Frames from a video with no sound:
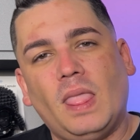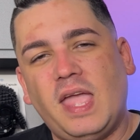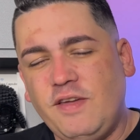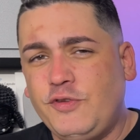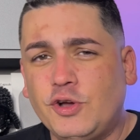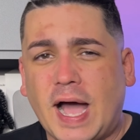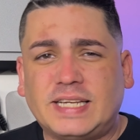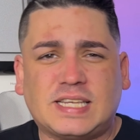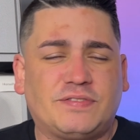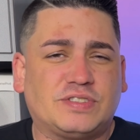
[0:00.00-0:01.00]
if you
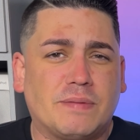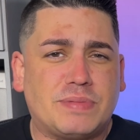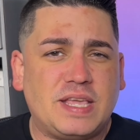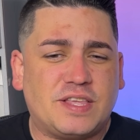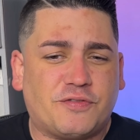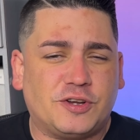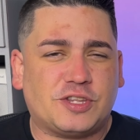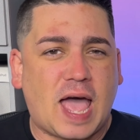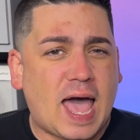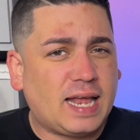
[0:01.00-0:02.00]
guys have something different
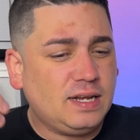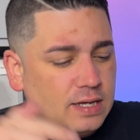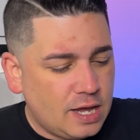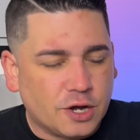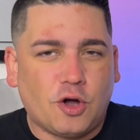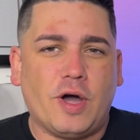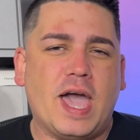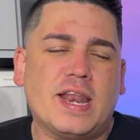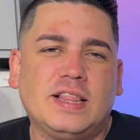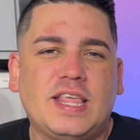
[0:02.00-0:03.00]
to add, go
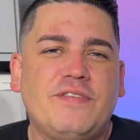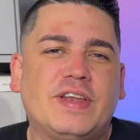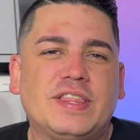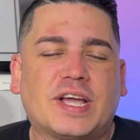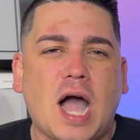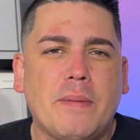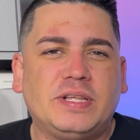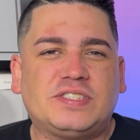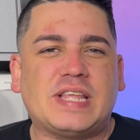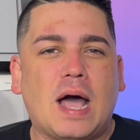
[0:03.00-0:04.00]
ahead and leave it in the
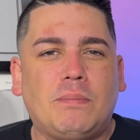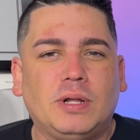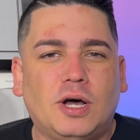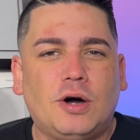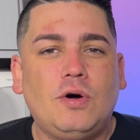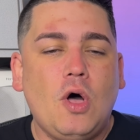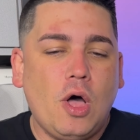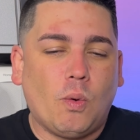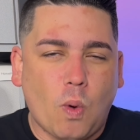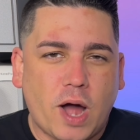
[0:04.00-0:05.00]
comments down below.
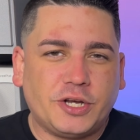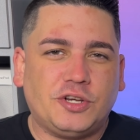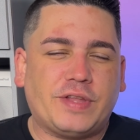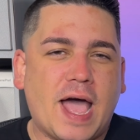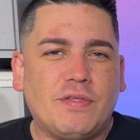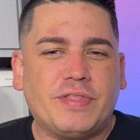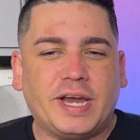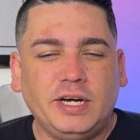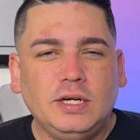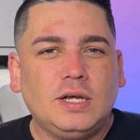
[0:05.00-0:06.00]
While you're down
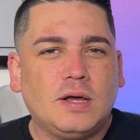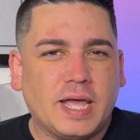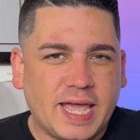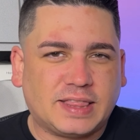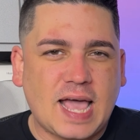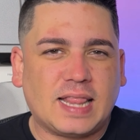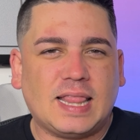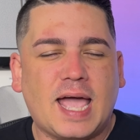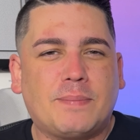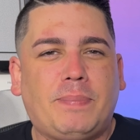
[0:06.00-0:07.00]
there, hit that
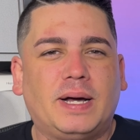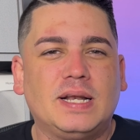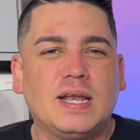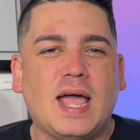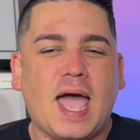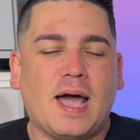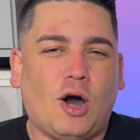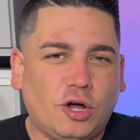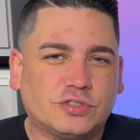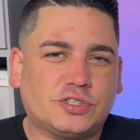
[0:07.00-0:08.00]
like button.
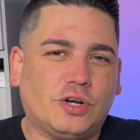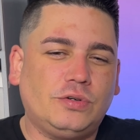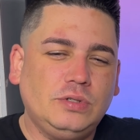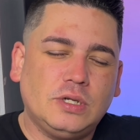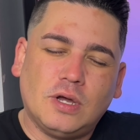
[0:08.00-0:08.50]
Also,